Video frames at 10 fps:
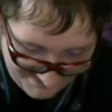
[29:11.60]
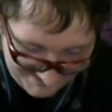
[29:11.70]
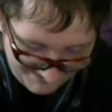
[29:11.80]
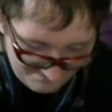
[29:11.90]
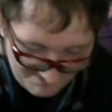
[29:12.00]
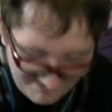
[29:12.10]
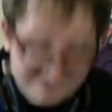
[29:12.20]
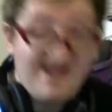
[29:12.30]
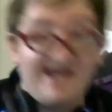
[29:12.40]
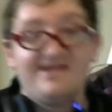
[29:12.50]
So apparently
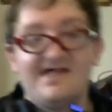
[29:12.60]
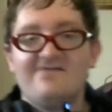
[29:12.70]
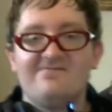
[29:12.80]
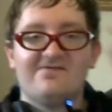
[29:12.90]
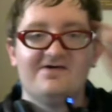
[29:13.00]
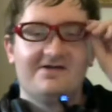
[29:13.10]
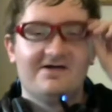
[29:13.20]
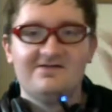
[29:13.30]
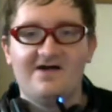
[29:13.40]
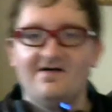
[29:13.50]
Krakens have really
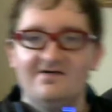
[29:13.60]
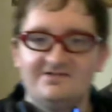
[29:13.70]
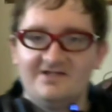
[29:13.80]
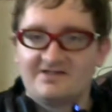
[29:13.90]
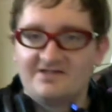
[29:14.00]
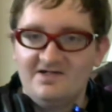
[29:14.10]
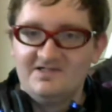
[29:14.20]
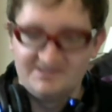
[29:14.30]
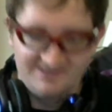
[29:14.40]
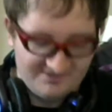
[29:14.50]
good knowledge, courage,
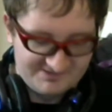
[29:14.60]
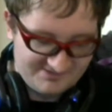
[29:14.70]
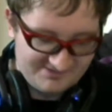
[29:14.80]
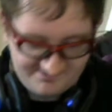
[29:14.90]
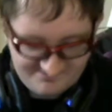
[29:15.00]
and diligence.